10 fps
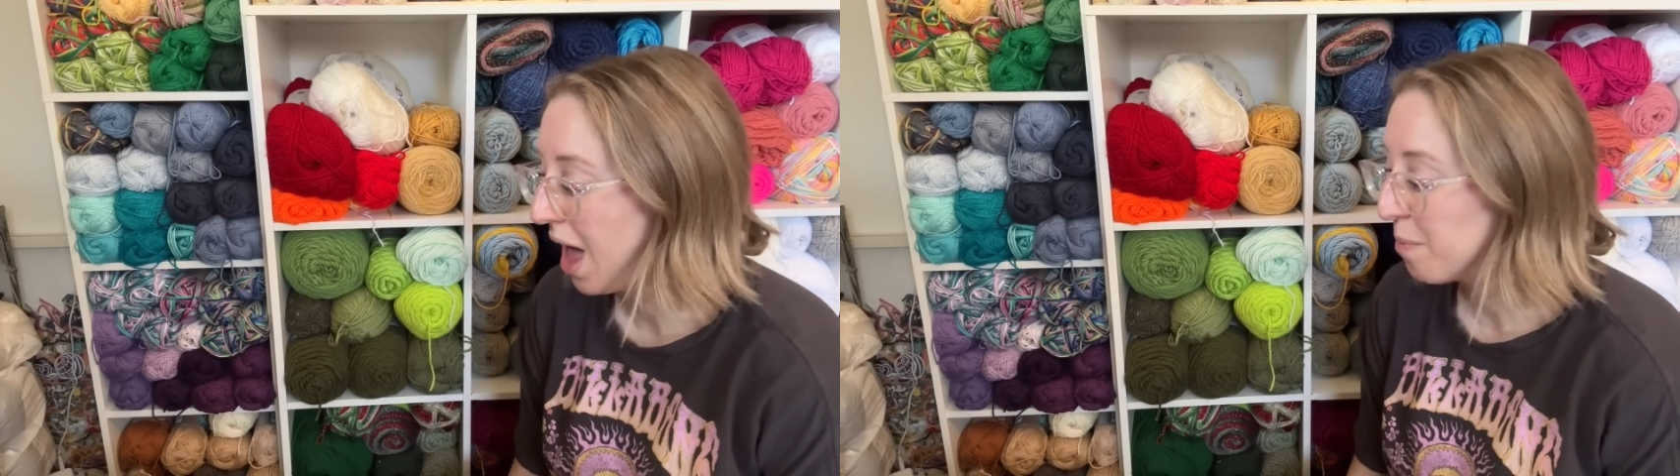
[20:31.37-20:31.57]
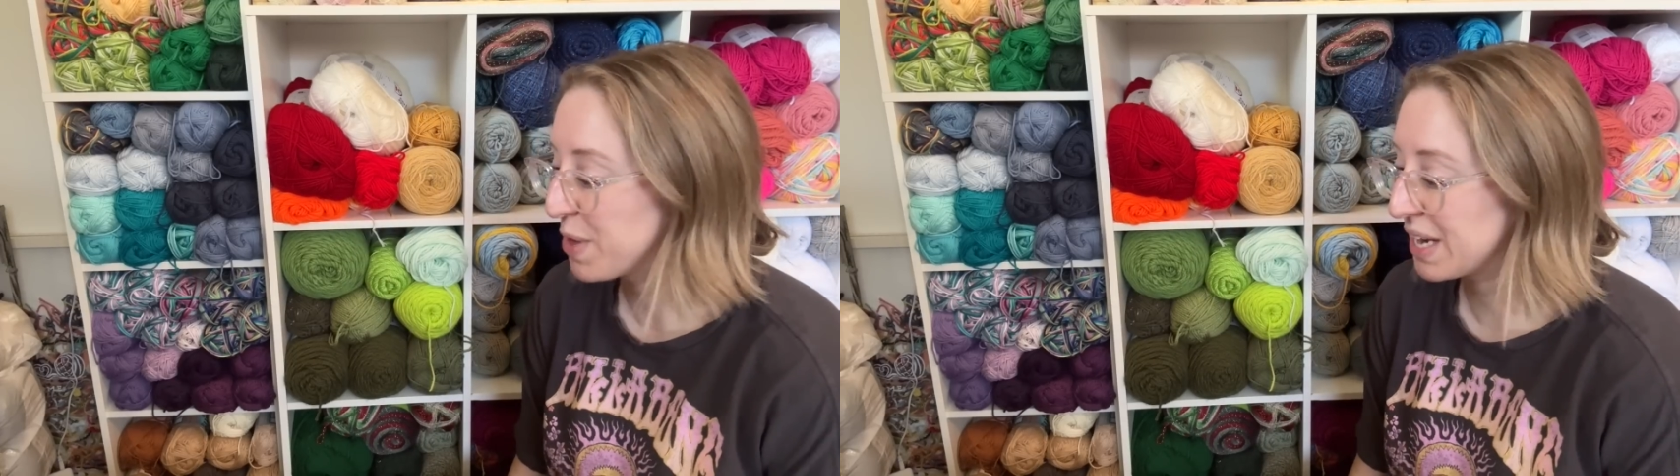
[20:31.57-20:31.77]

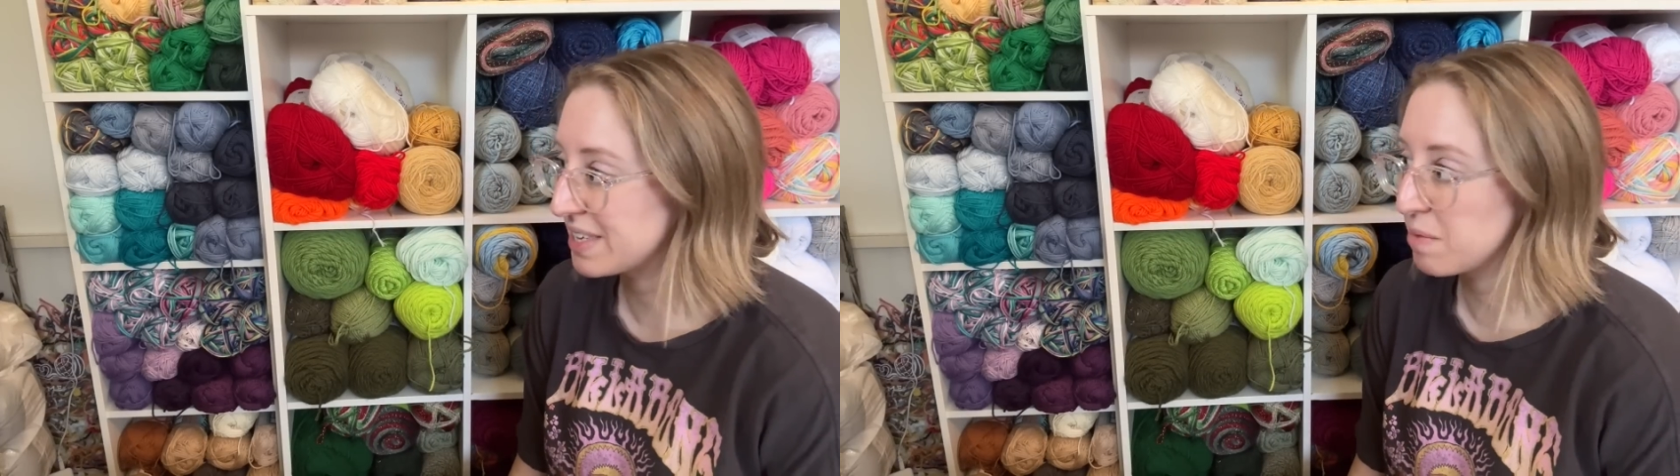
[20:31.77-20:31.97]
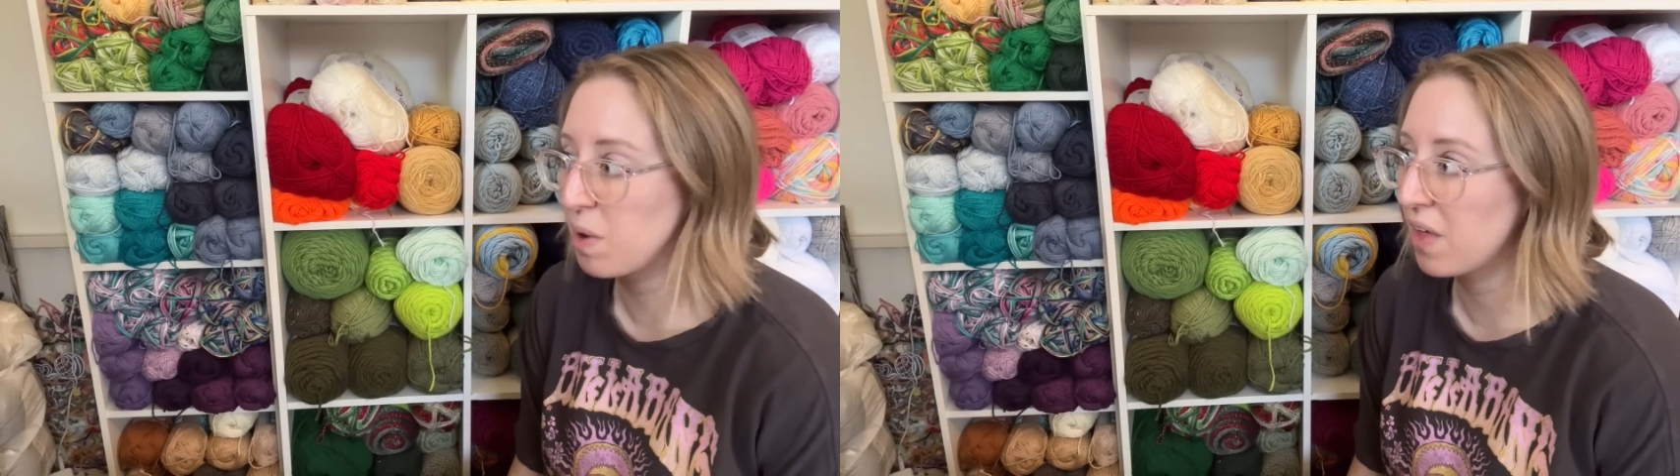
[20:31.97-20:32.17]
because I
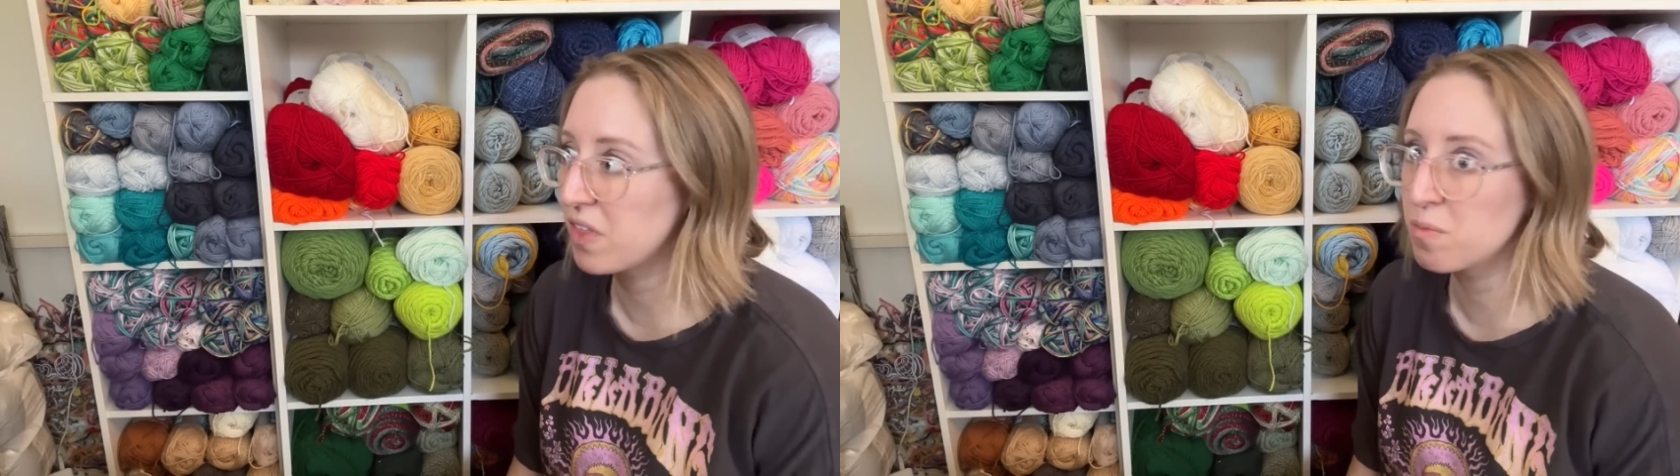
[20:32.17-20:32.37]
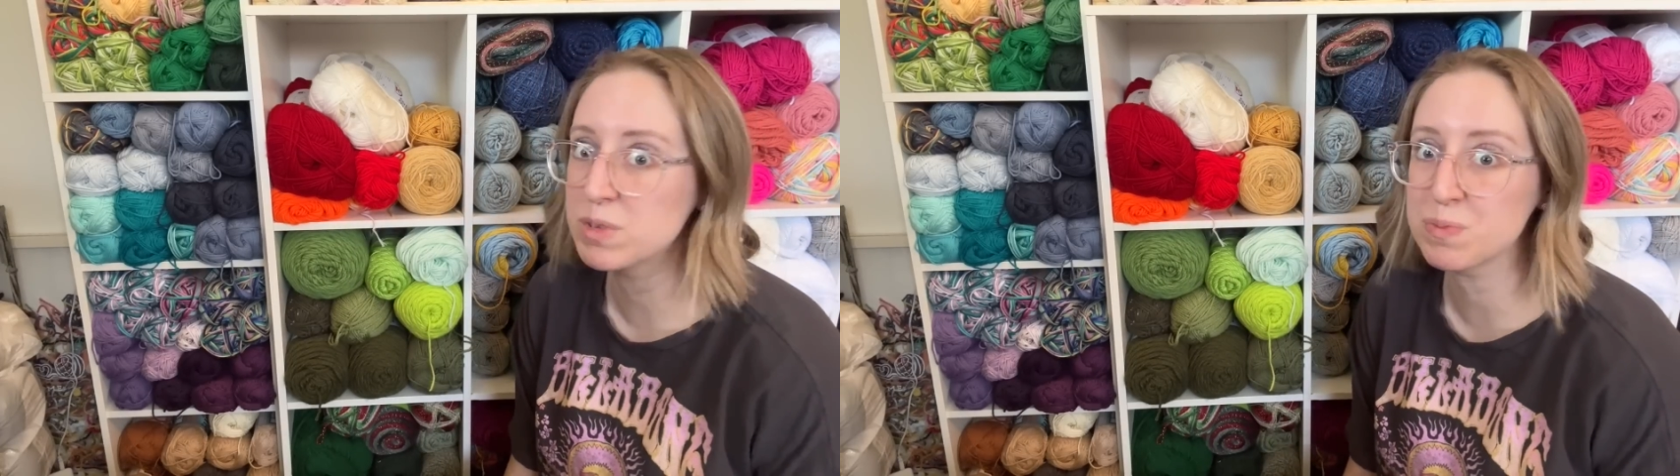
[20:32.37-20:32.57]
bought
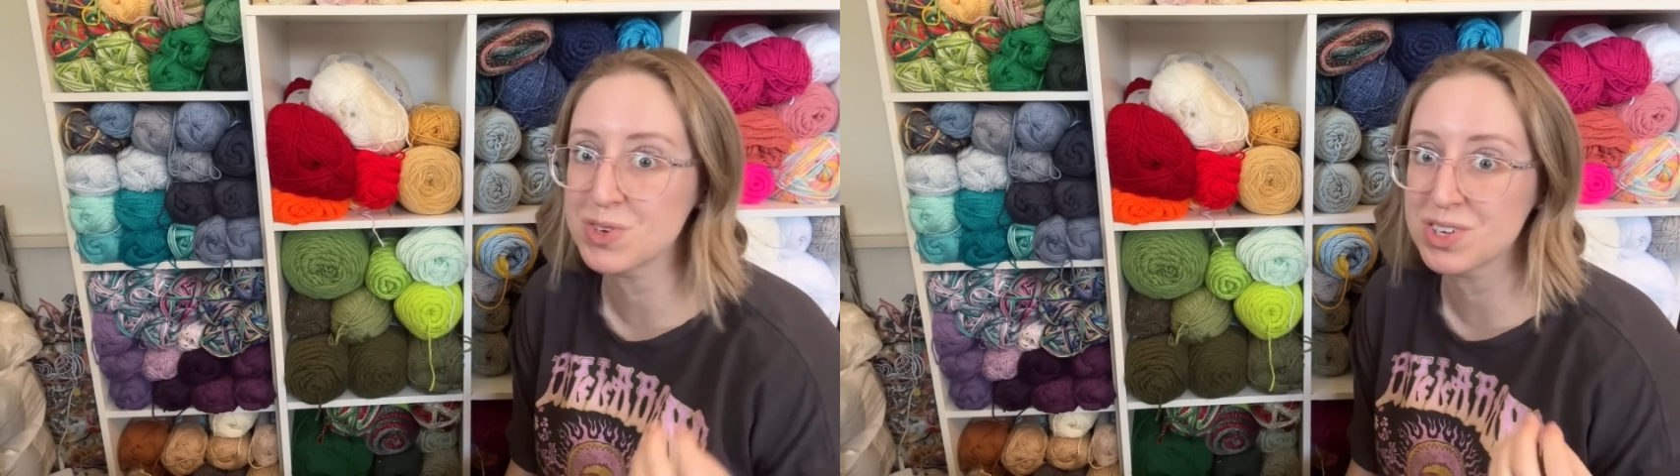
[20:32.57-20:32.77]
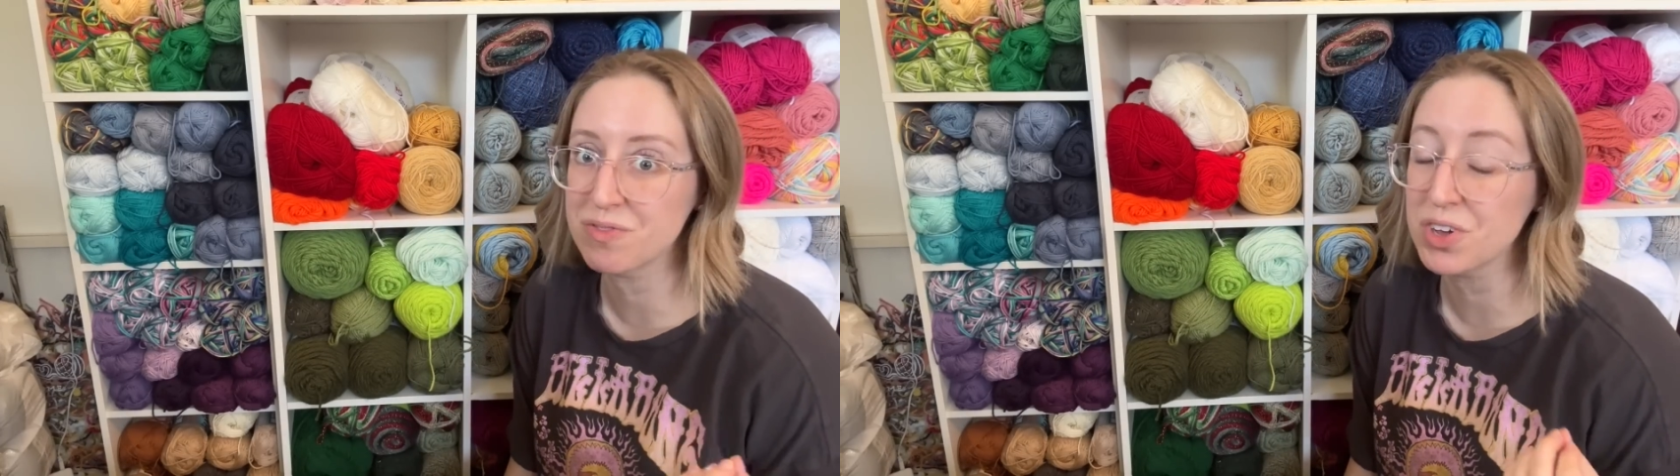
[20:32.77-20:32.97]
them
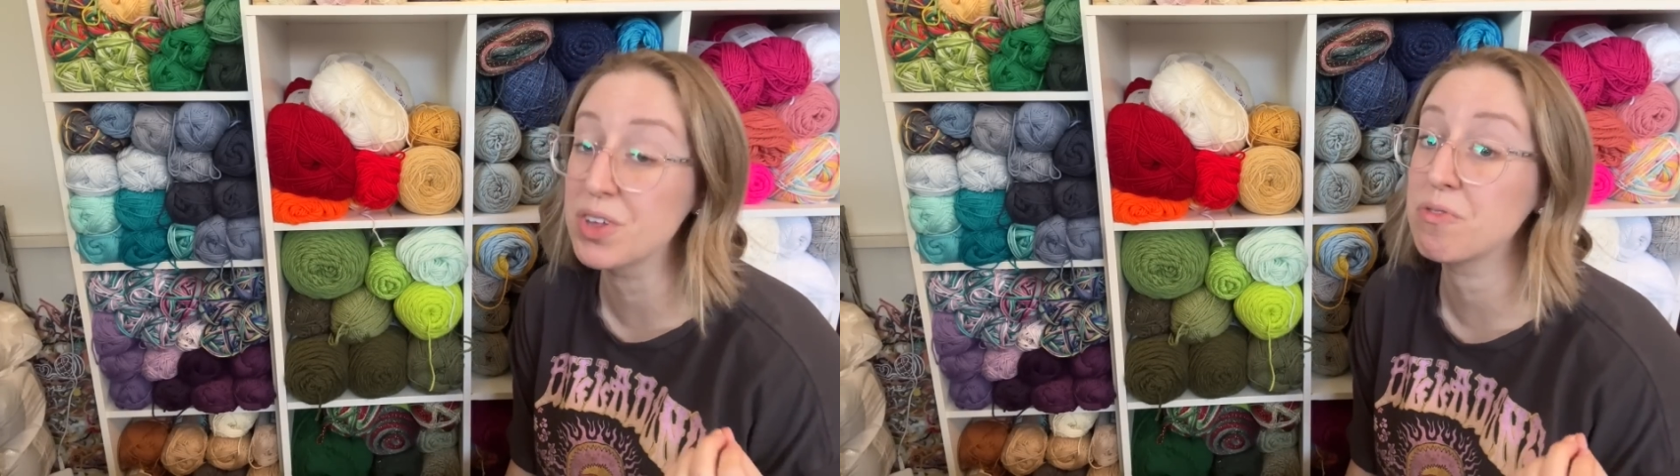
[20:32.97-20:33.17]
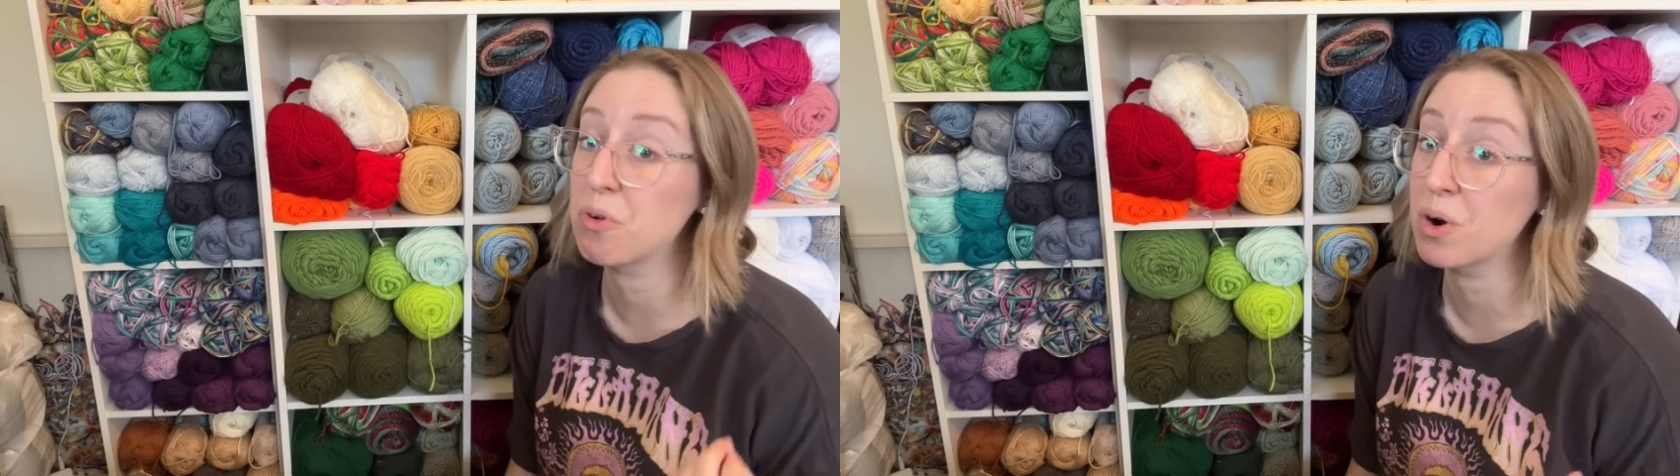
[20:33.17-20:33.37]
specifically
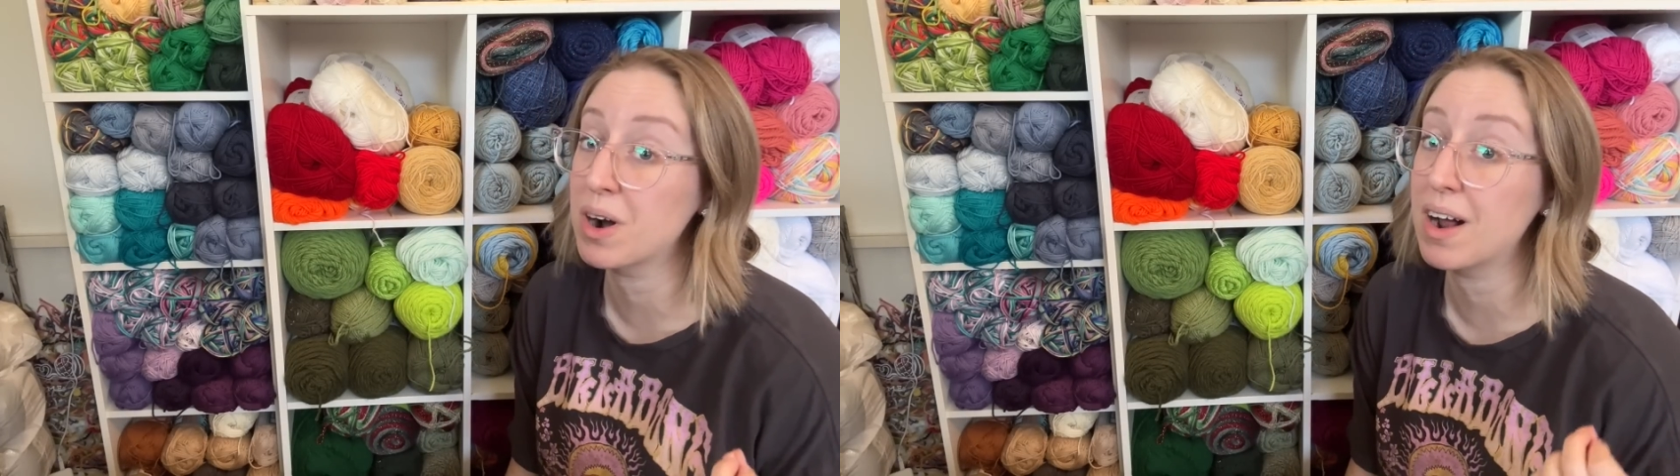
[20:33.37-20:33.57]
for